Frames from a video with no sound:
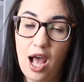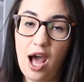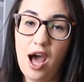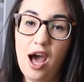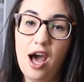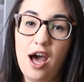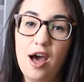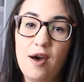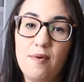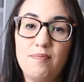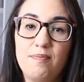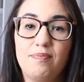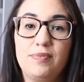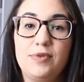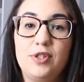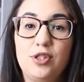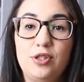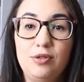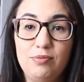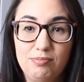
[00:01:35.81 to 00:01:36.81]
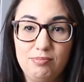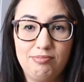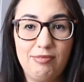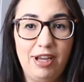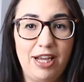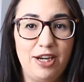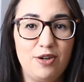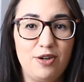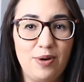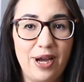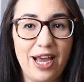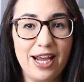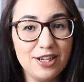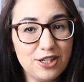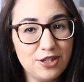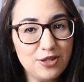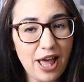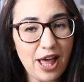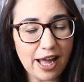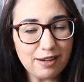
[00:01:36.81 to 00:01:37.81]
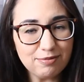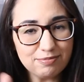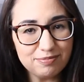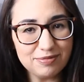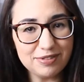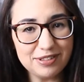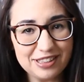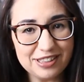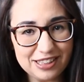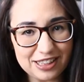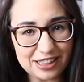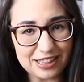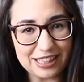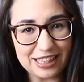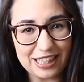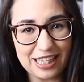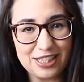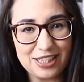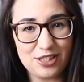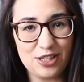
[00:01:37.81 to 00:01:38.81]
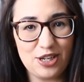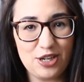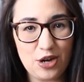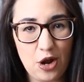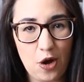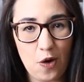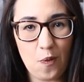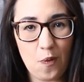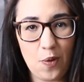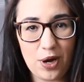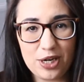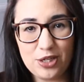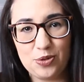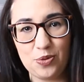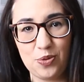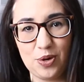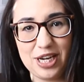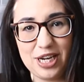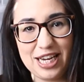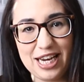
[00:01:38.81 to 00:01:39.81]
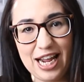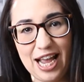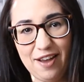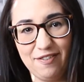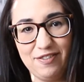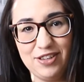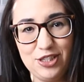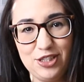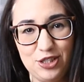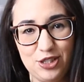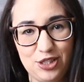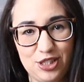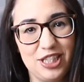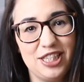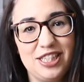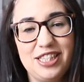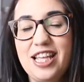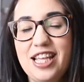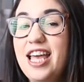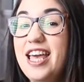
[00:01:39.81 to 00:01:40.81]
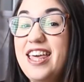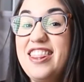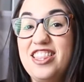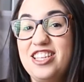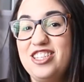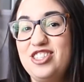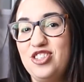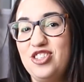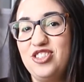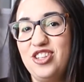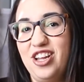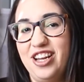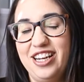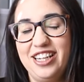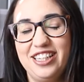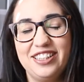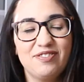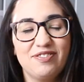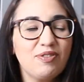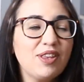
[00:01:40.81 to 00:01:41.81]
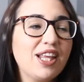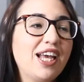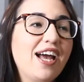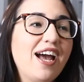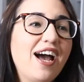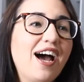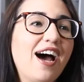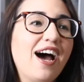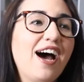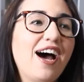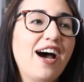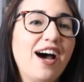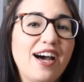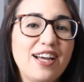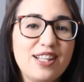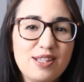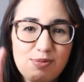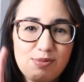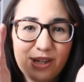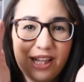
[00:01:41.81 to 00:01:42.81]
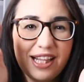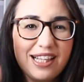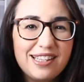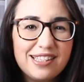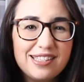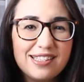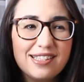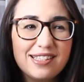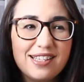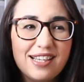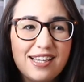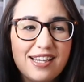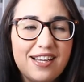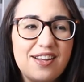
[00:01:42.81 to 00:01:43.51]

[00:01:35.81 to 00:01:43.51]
I don't know why I had to do that. Just in case you didn't know what 20.5 inches is, this is not it. It's more like this.